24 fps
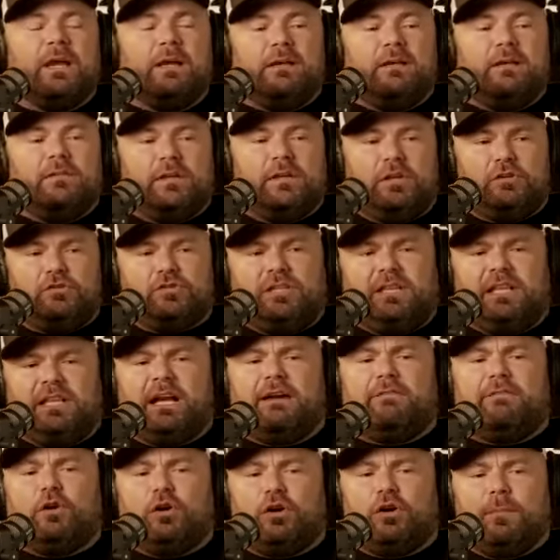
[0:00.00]
The interesting thing
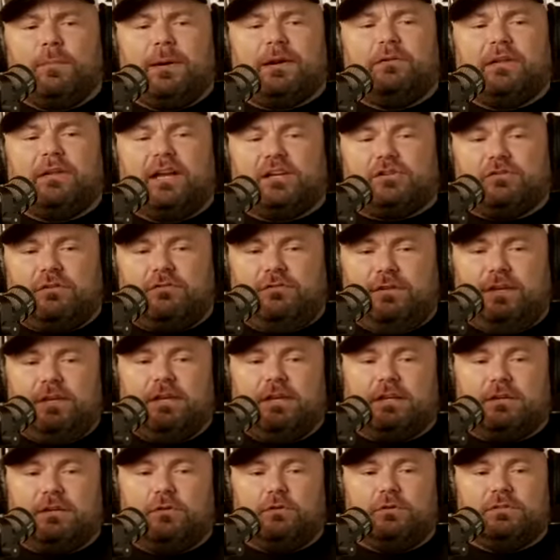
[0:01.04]
I've heard about electric
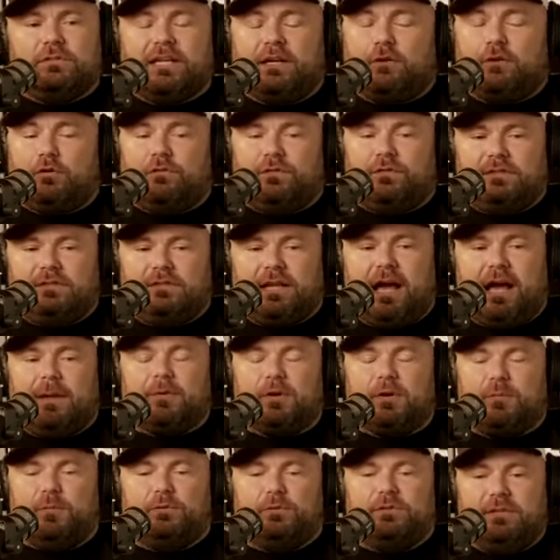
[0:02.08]
vehicles, I don't know if this is
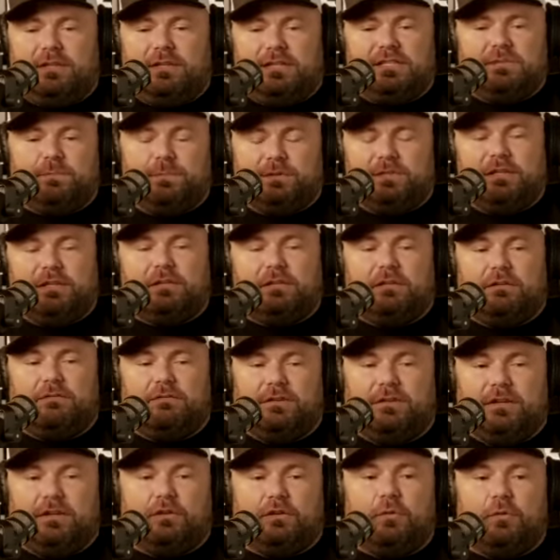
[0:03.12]
applicable to this particular
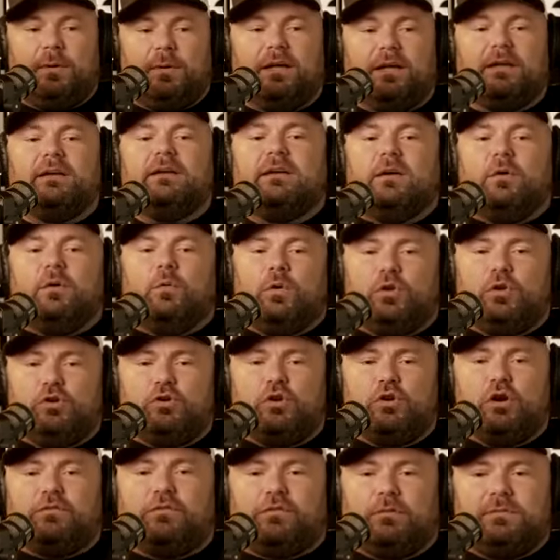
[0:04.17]
vehicle, but when you
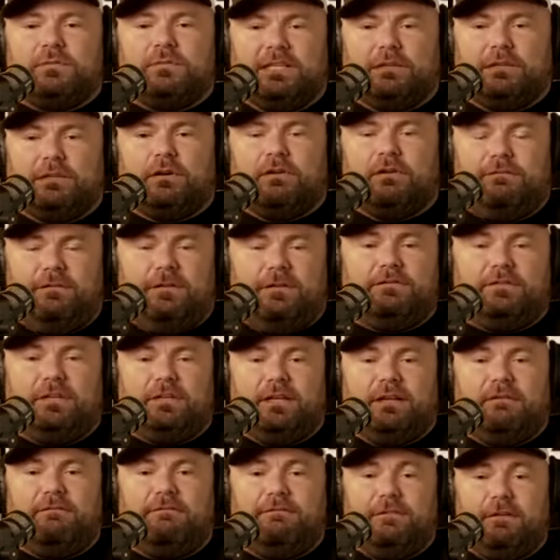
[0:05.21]
go from zero to
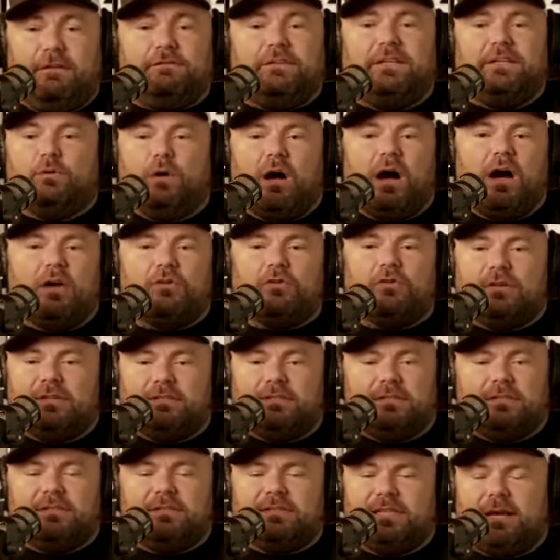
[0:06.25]
50, 50 to 100 is
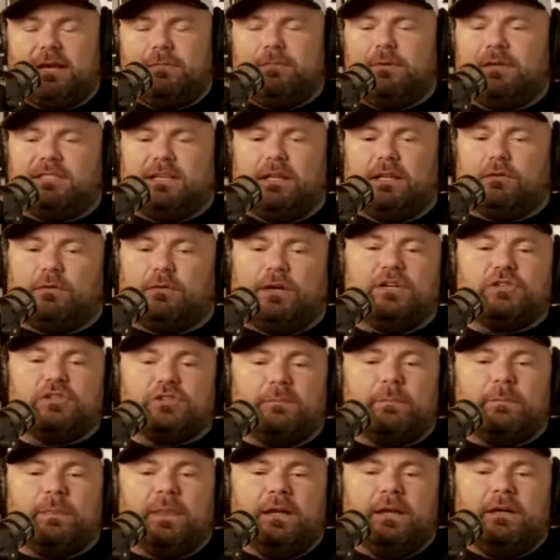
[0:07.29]
the same
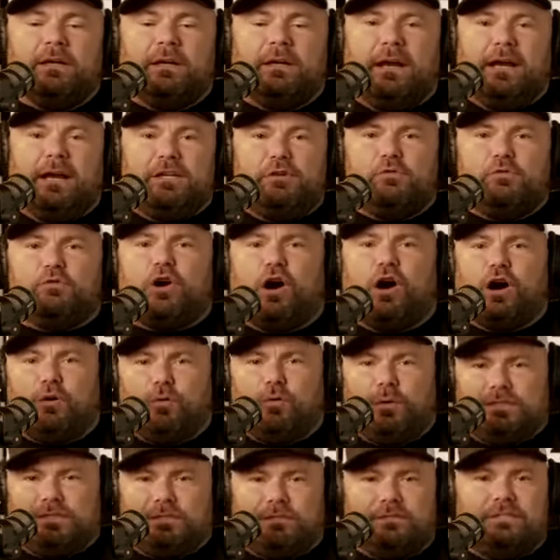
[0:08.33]
acceleration. And you car
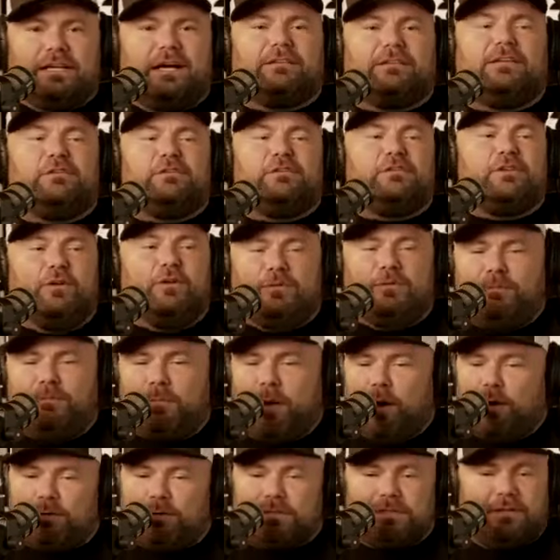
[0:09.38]
wizards out there, you can go and
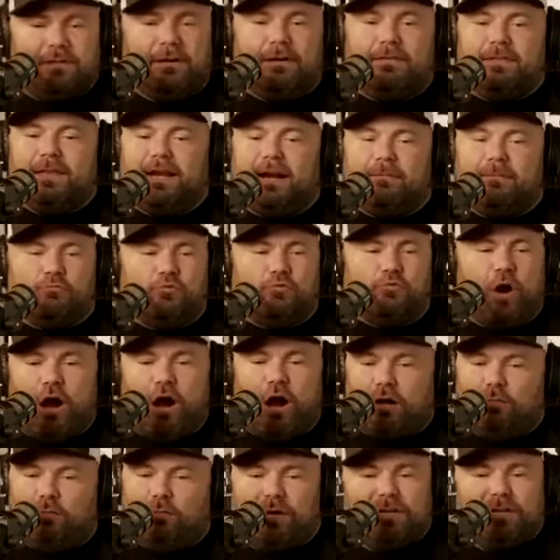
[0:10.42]
post that I'm wrong
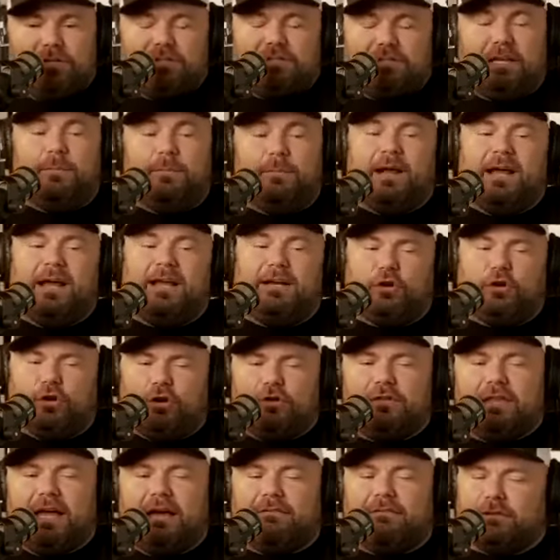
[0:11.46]
on what I just said, but I had
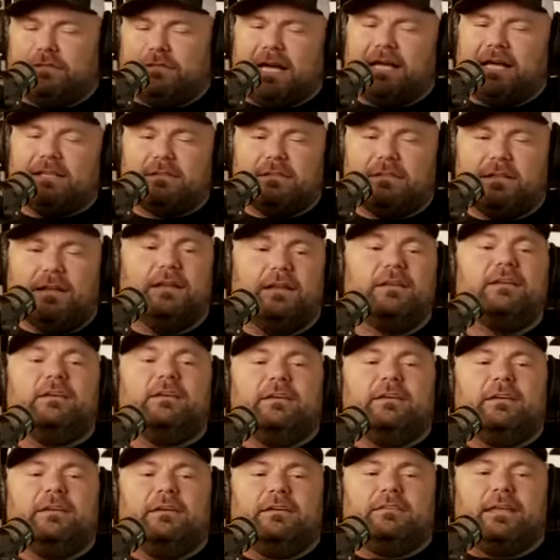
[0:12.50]
heard that for Tesla
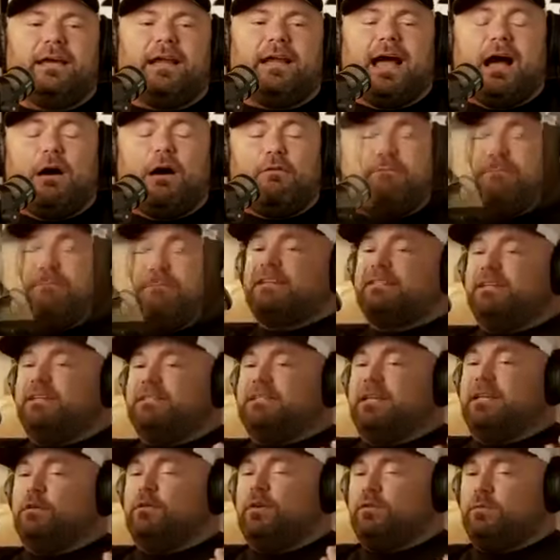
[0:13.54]
that how fast it
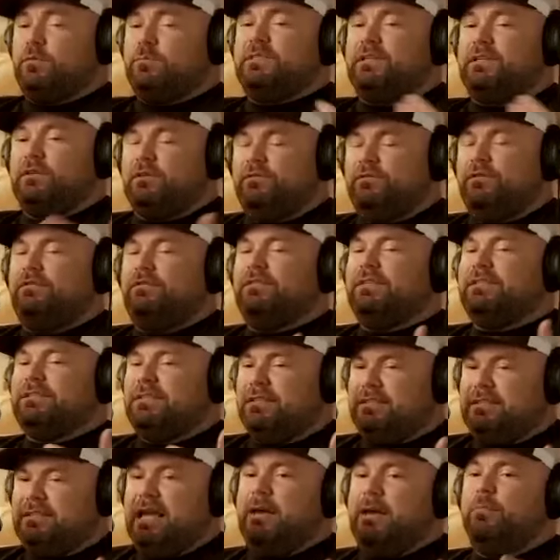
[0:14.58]
accelerates from zero to 50 is the
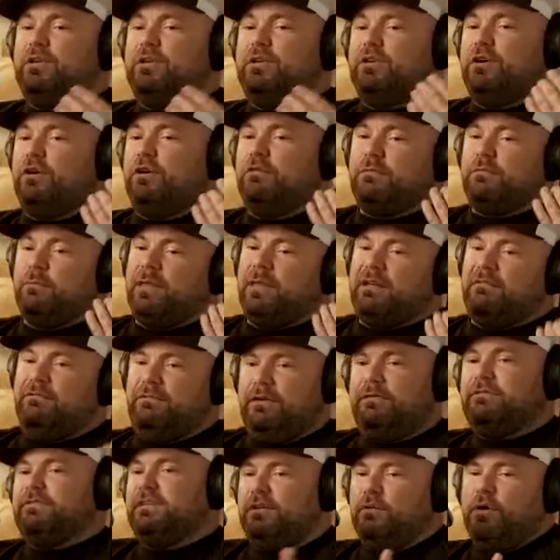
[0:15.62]
same when you go from like
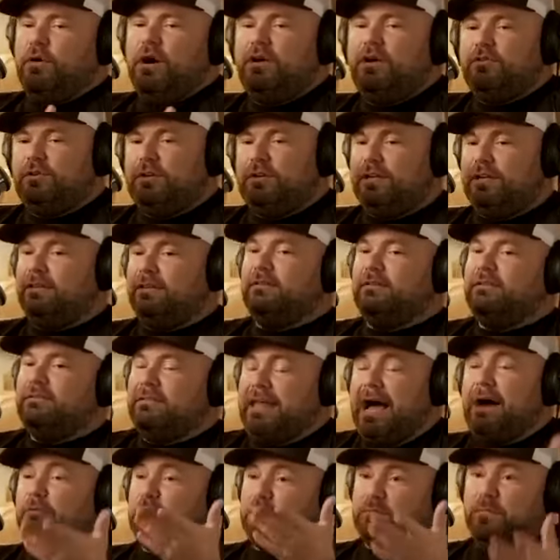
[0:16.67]
50 to 100. And
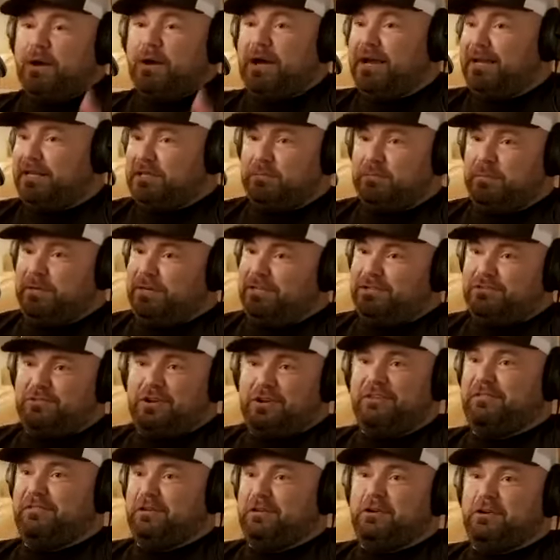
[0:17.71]
that was my experience
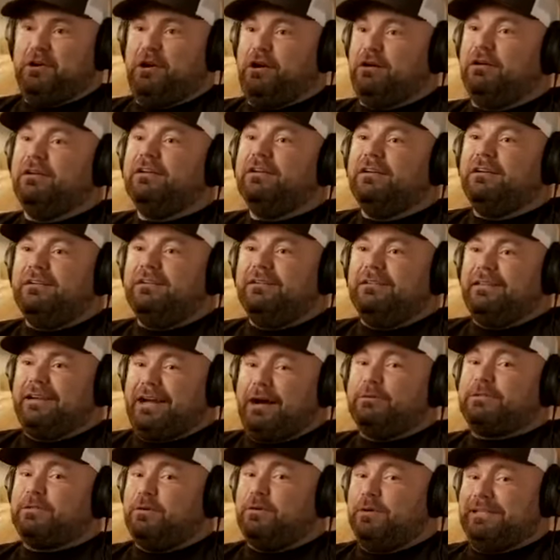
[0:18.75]
driving your car. Like
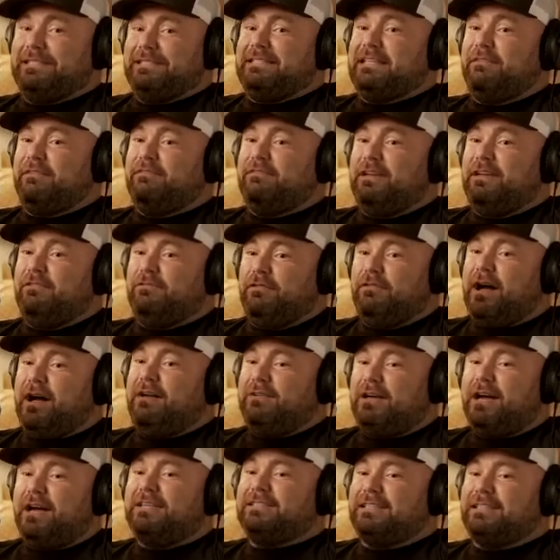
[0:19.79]
I was going yeah.
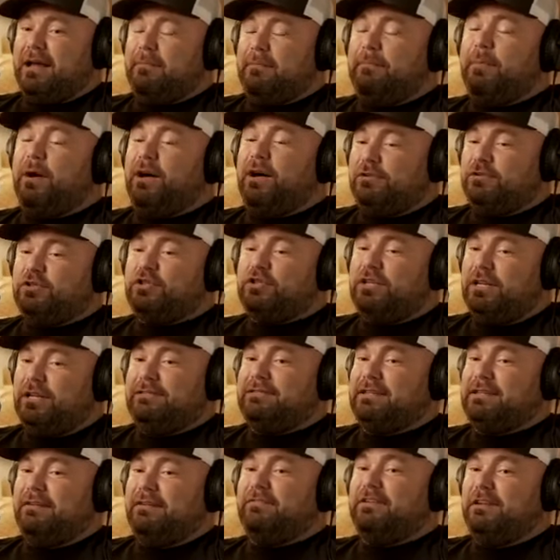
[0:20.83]
75 guys and I punched at
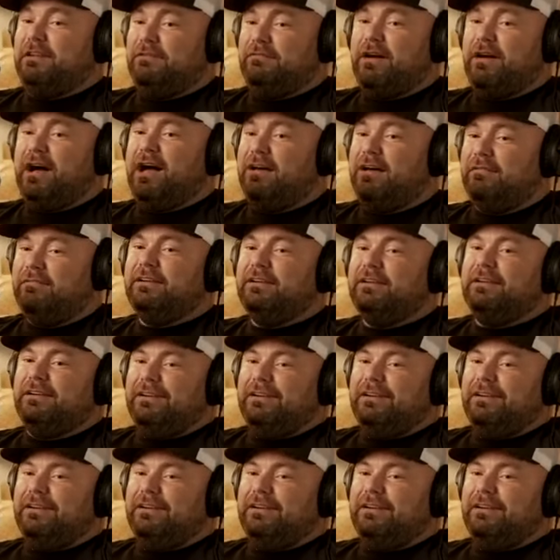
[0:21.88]
75.